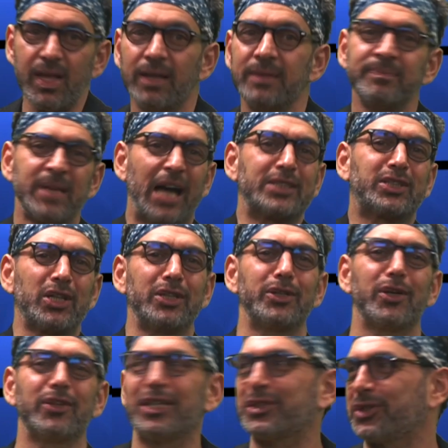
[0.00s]
I shouldn't
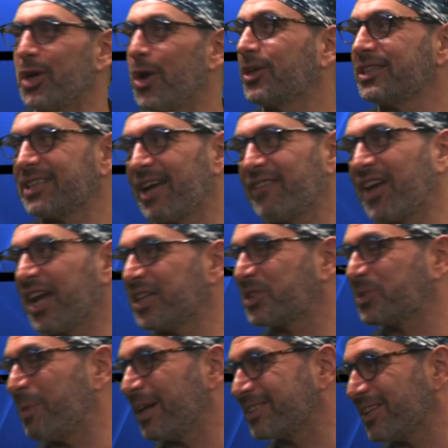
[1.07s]
do this show because I've got a
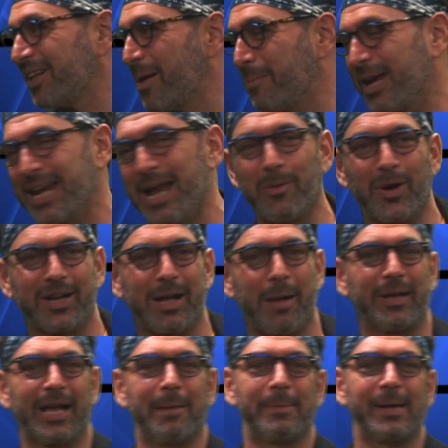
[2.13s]
special on my network
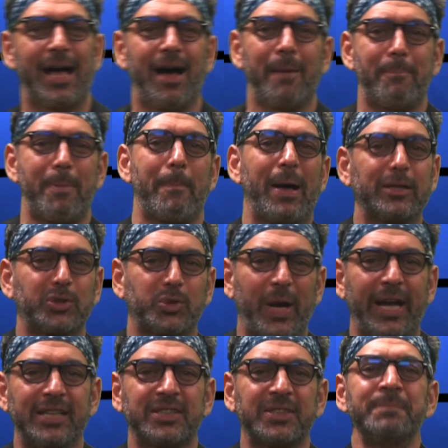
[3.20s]
coming up about
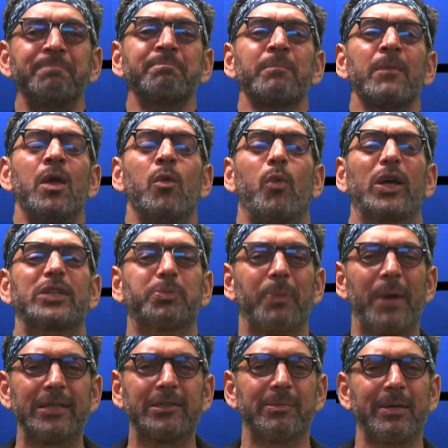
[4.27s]
trans, which
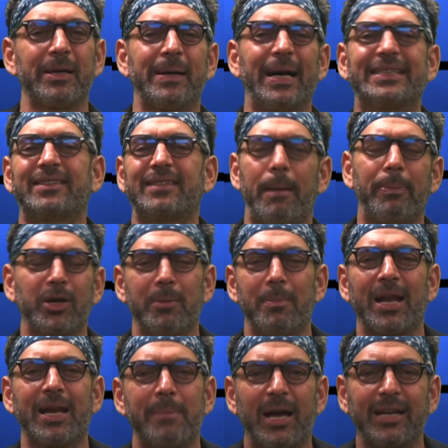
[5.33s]
brings me to my Double Your
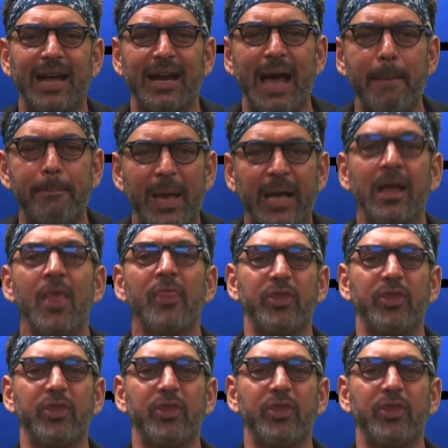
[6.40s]
Money Monday night pick.